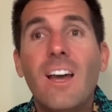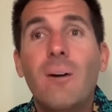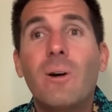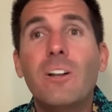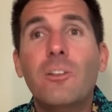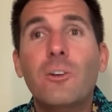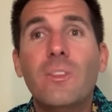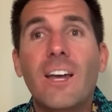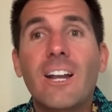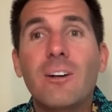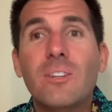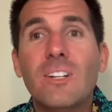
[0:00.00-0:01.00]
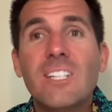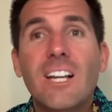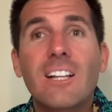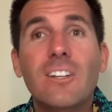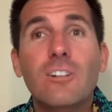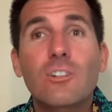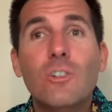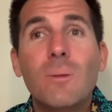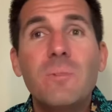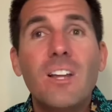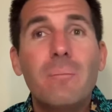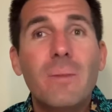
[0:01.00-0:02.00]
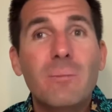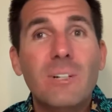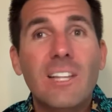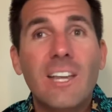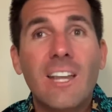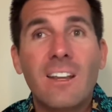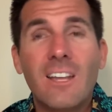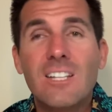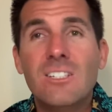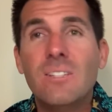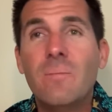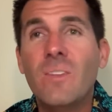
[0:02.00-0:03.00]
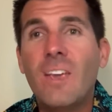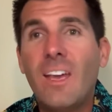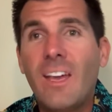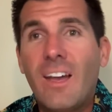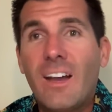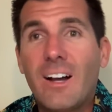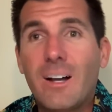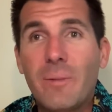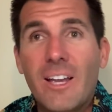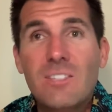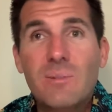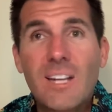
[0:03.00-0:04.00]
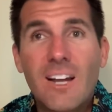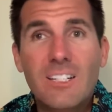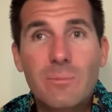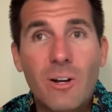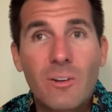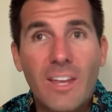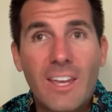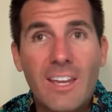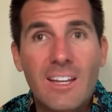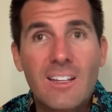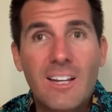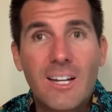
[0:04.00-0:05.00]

I wanted to throw that out there, take a little trip down memory lane as we talked about, and